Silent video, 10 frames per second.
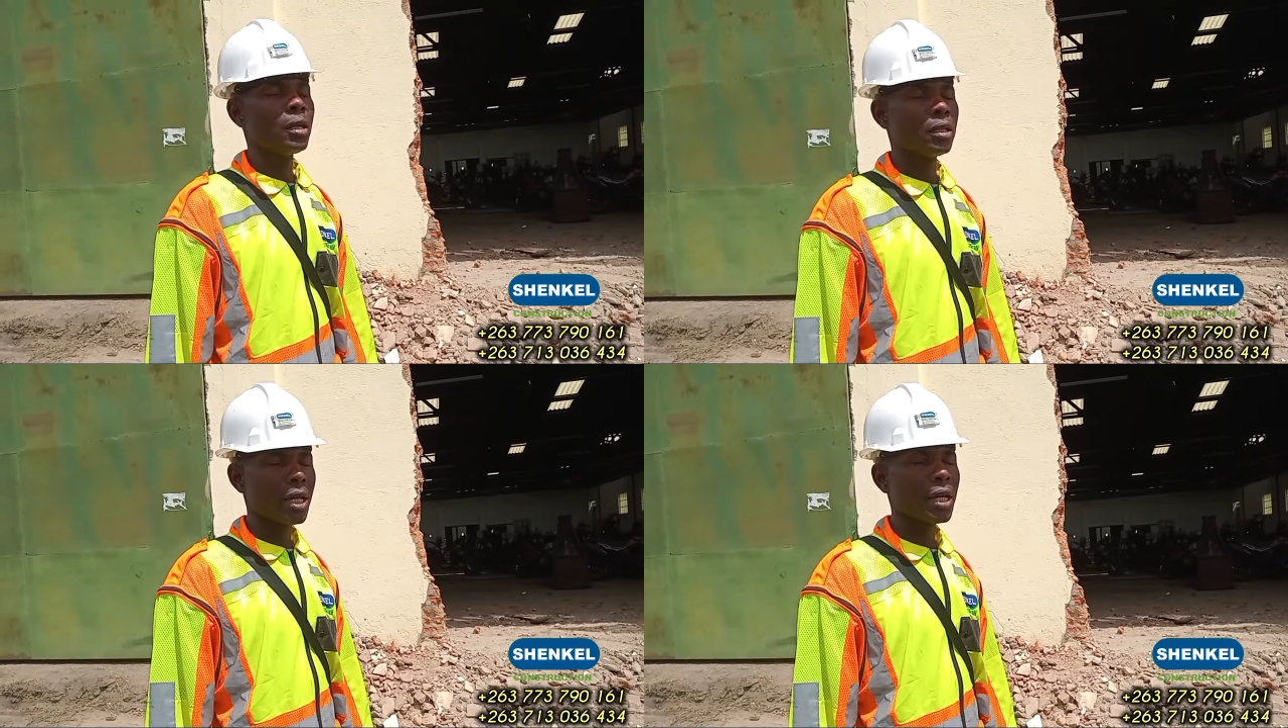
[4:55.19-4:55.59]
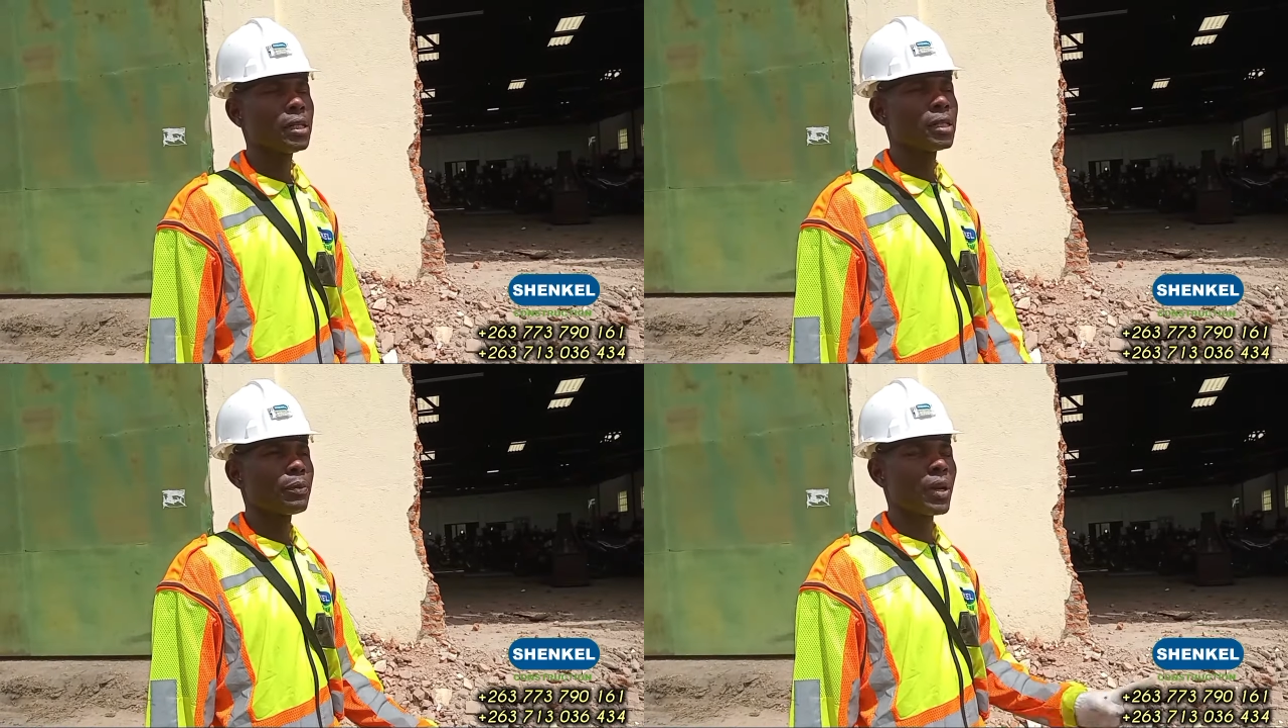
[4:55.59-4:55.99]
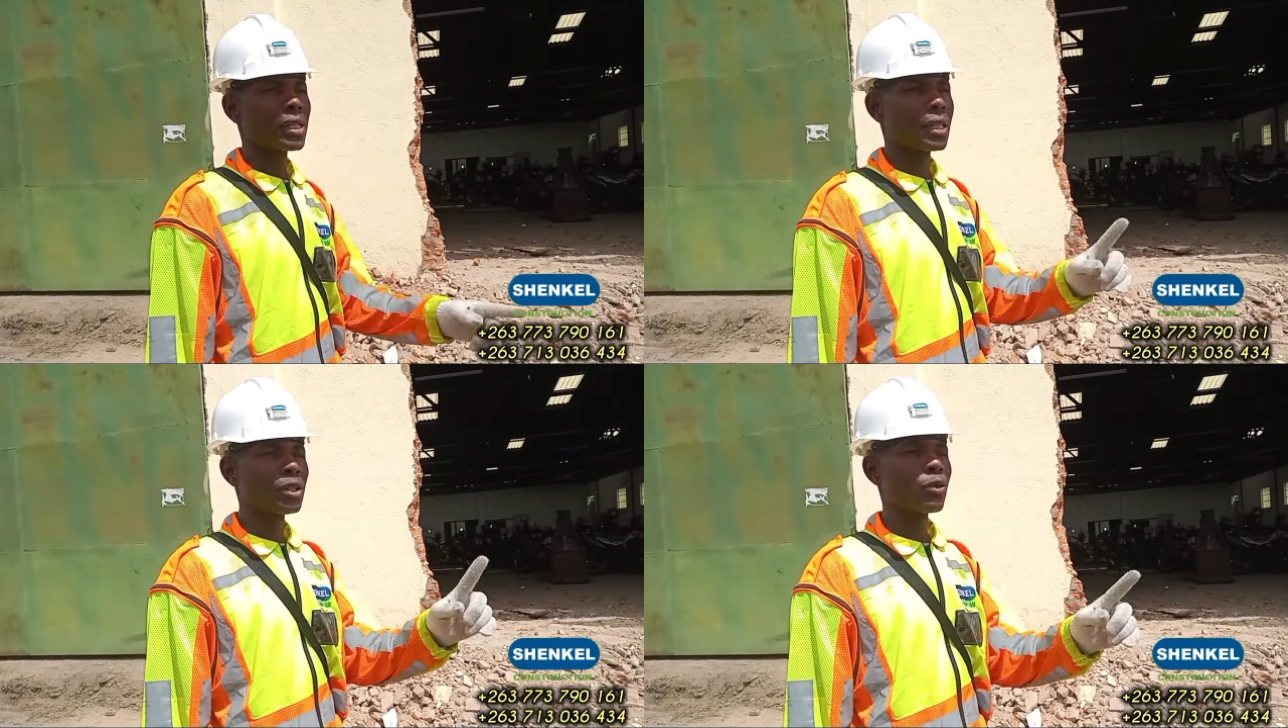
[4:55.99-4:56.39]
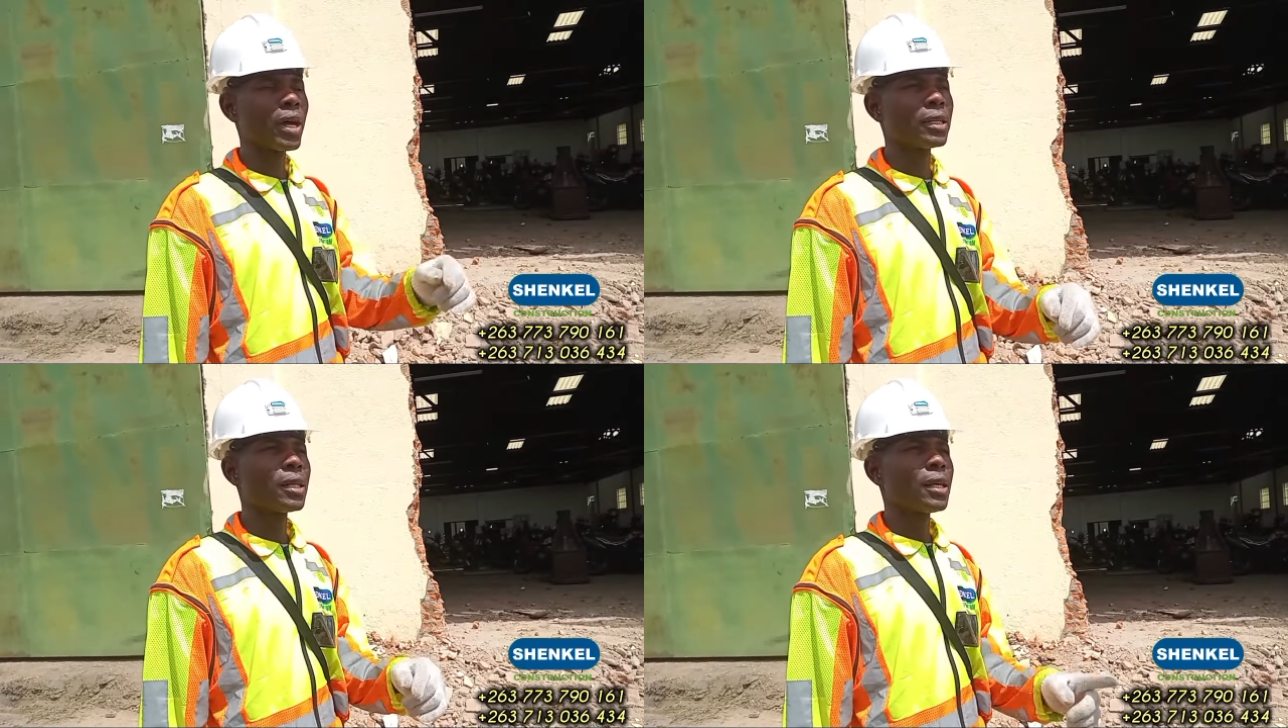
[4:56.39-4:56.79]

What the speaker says: days plus 31.